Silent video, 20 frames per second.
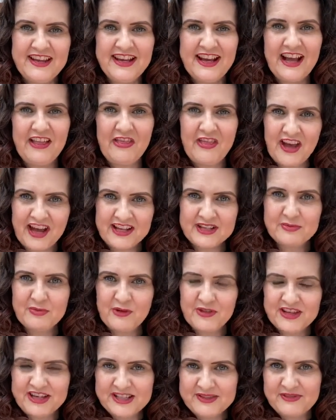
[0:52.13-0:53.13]
And that's
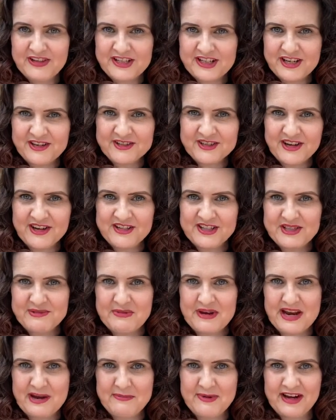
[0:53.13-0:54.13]
what this video is going to
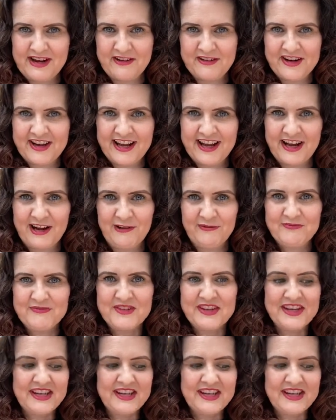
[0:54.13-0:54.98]
be about now,